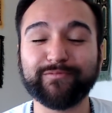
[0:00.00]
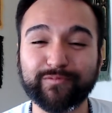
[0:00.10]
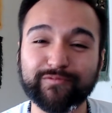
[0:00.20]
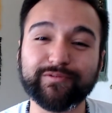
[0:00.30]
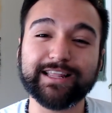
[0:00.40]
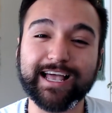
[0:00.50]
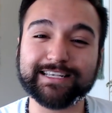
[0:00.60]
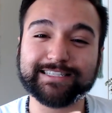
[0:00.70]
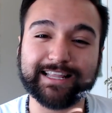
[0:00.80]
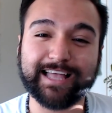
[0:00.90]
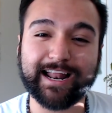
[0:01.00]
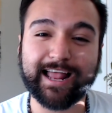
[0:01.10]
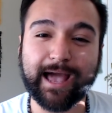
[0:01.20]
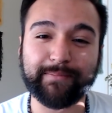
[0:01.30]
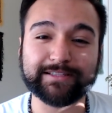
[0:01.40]
Realize that that
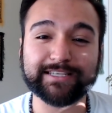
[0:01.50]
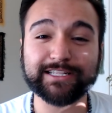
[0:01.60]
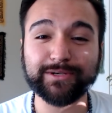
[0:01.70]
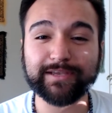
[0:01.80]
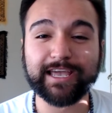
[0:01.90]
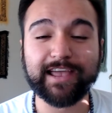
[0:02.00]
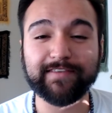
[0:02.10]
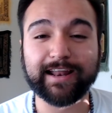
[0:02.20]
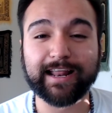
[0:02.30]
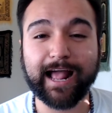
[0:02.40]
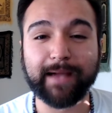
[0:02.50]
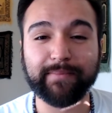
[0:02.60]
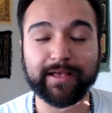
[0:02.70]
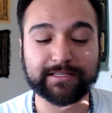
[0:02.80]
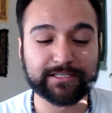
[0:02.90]
happens. It's okay that it
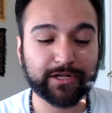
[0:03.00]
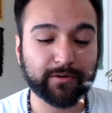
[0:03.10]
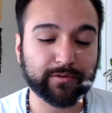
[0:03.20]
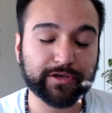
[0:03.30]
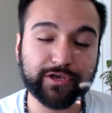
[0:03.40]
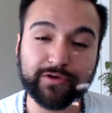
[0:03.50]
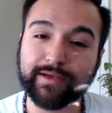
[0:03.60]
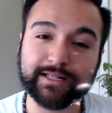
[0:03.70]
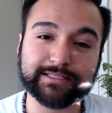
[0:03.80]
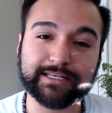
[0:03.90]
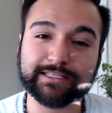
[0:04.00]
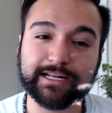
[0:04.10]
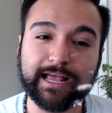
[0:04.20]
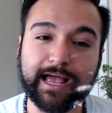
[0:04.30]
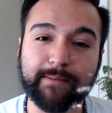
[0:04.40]
happens. We're humans. It's
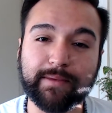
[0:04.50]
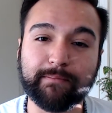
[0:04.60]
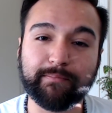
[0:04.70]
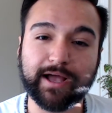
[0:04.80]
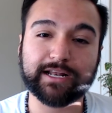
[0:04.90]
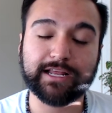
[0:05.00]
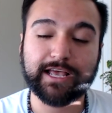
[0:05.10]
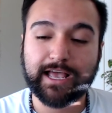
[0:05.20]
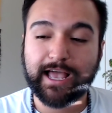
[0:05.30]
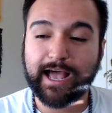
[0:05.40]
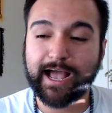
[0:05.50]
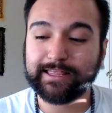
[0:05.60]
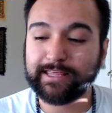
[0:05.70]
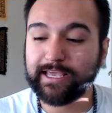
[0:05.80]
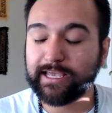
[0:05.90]
gonna happen. But I
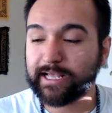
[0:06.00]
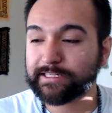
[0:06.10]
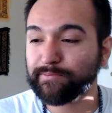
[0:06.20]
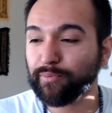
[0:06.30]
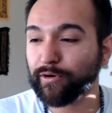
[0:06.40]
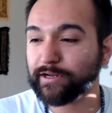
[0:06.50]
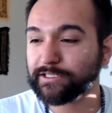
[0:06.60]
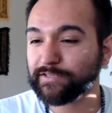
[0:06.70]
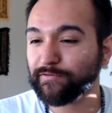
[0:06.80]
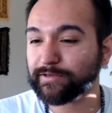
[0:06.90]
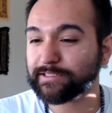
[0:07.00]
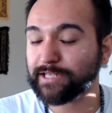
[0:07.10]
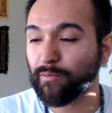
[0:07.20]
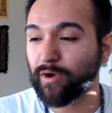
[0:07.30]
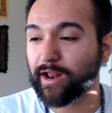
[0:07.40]
think it's important for
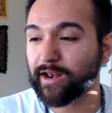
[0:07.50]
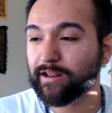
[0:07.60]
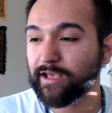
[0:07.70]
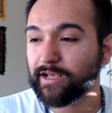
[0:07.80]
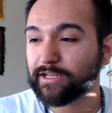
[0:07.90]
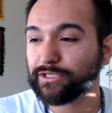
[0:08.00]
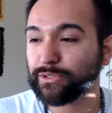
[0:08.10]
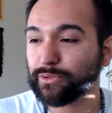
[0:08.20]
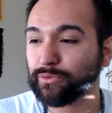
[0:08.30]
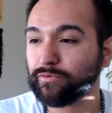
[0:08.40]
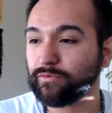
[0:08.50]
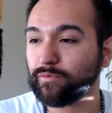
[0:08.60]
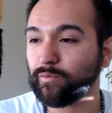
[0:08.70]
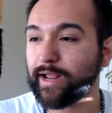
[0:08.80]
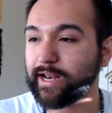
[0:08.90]
someone
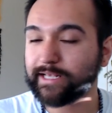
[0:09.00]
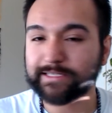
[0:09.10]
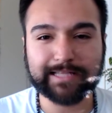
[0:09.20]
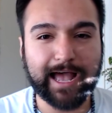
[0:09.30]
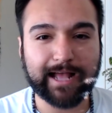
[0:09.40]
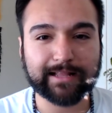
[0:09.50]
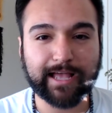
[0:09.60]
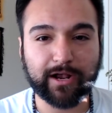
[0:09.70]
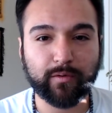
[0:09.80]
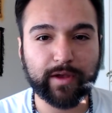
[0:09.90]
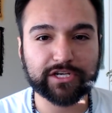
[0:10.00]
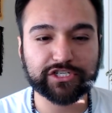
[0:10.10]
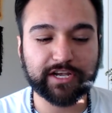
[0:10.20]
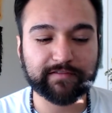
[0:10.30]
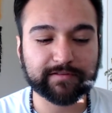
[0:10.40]
to witness that quick
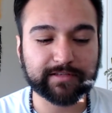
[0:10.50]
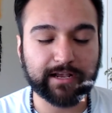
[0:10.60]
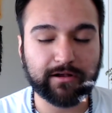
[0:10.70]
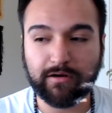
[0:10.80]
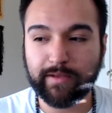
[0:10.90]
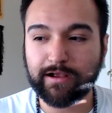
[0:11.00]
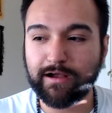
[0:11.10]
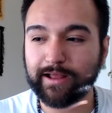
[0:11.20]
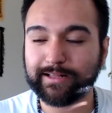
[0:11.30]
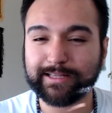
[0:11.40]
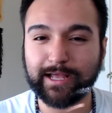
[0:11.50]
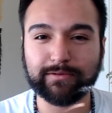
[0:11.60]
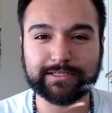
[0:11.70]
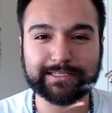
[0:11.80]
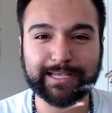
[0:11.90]
shift. It was like, oh my God, that
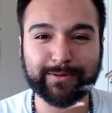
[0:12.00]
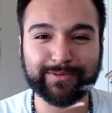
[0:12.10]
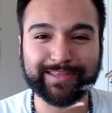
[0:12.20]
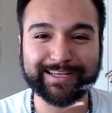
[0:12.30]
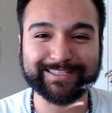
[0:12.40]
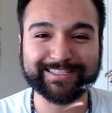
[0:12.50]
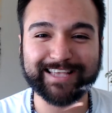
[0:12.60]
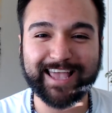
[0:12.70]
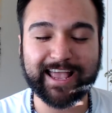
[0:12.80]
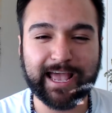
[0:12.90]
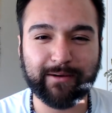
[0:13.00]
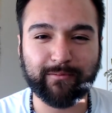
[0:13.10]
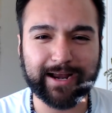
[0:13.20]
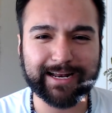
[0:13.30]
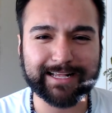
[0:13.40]
was a terrible thing to say. I can't.
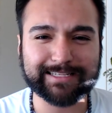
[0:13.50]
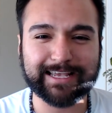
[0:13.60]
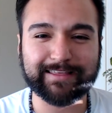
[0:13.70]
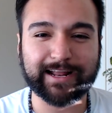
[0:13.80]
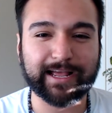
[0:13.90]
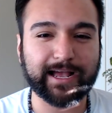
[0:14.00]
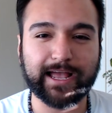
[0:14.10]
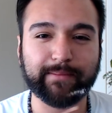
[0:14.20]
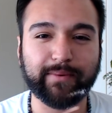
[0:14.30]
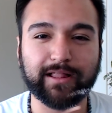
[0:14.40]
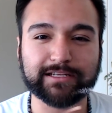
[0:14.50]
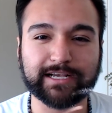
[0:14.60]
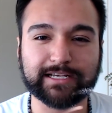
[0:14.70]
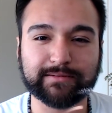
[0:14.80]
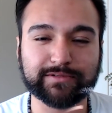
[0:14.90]
Why did I say that? I
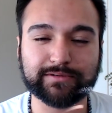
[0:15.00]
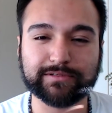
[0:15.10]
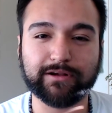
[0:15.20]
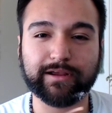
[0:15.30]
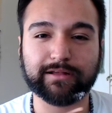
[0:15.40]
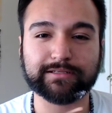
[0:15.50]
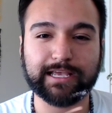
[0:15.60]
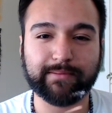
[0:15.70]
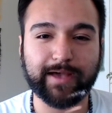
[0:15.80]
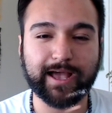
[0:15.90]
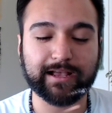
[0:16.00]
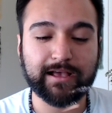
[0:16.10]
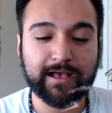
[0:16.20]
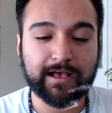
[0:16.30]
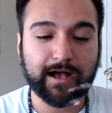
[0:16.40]
apologize. I'm so sorry. I'll take it back.
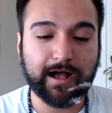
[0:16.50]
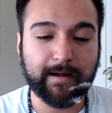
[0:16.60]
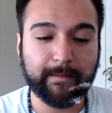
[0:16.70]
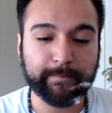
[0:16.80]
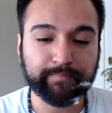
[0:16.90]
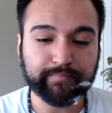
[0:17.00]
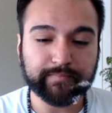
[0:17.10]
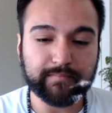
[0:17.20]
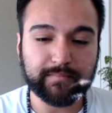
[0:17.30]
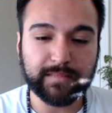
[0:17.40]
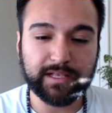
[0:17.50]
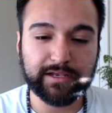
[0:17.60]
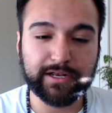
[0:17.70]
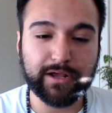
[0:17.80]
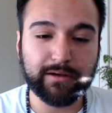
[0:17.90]
Um,
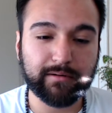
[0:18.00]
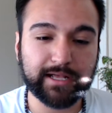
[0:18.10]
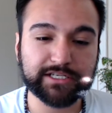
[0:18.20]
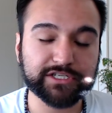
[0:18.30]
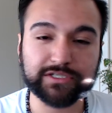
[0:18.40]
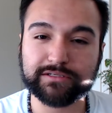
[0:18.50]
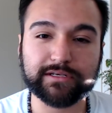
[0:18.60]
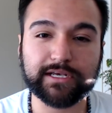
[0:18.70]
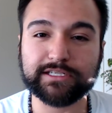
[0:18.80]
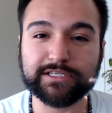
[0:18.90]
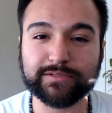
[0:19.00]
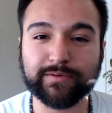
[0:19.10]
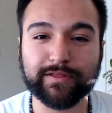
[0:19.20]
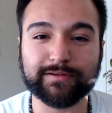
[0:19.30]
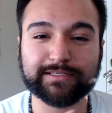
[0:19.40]
it's just
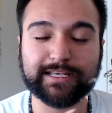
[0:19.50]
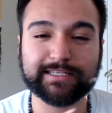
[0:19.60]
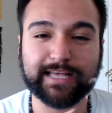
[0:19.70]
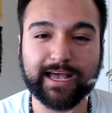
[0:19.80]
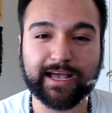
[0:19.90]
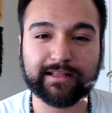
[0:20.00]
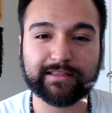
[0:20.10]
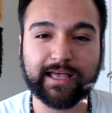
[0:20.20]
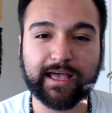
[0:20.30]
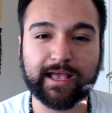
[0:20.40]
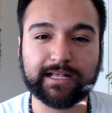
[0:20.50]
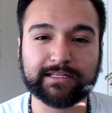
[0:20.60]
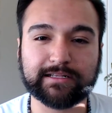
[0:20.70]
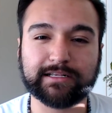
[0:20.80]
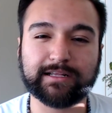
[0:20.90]
one of those things
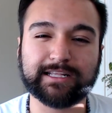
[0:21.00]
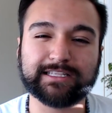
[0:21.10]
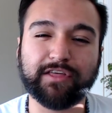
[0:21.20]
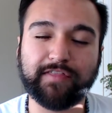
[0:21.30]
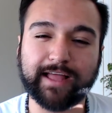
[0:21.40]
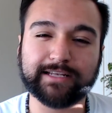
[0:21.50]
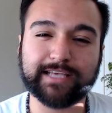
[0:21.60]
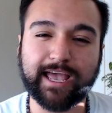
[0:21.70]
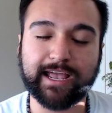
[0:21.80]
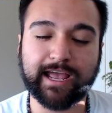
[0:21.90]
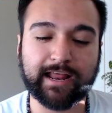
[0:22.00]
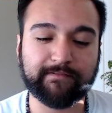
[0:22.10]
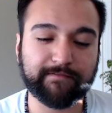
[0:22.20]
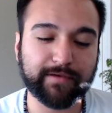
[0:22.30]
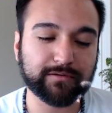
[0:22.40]
it's authentic, and
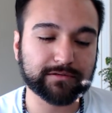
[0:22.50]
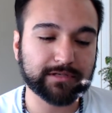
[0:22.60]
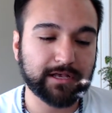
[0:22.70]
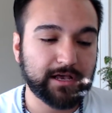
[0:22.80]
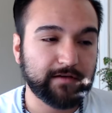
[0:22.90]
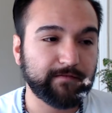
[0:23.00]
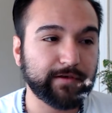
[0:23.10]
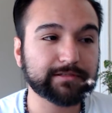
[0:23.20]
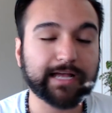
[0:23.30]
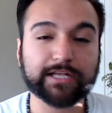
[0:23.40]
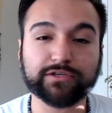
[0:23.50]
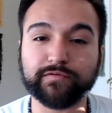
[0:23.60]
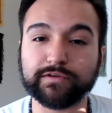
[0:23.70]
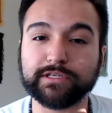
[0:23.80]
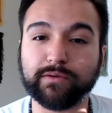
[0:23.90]
it feels natural
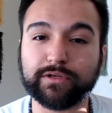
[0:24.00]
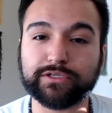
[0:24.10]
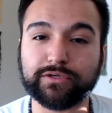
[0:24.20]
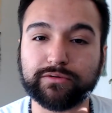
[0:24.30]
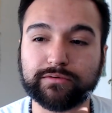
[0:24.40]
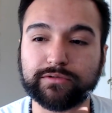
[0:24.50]
for someone to